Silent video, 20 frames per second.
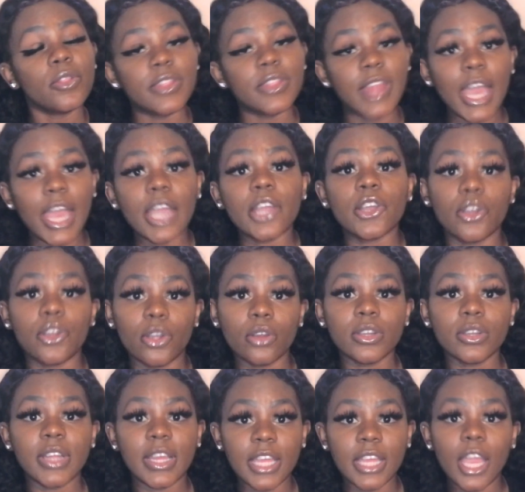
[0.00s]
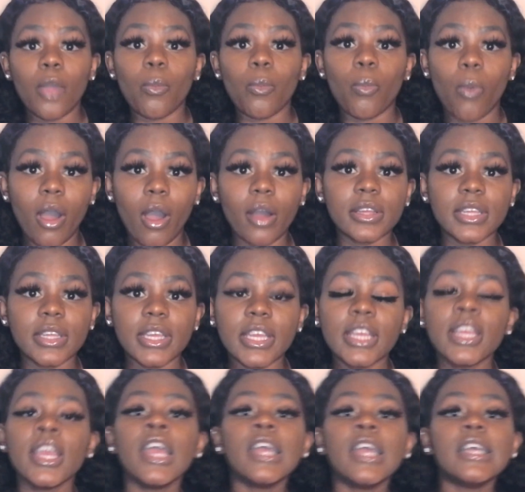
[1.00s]
that girl that kept
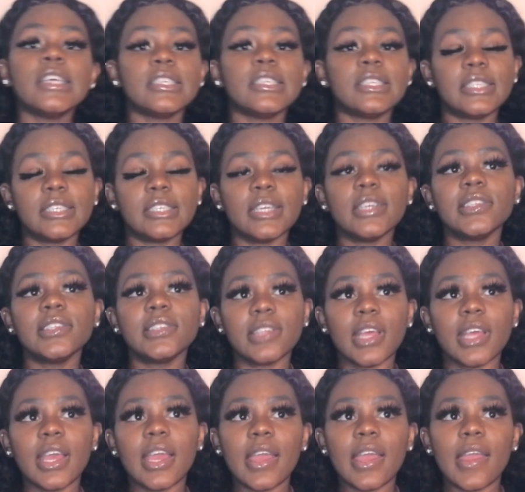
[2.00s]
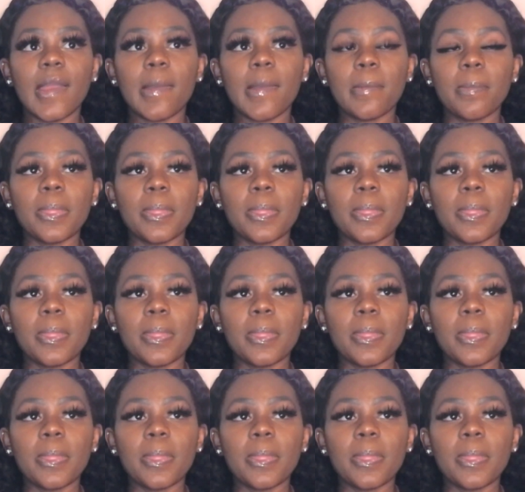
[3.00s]
walking, she said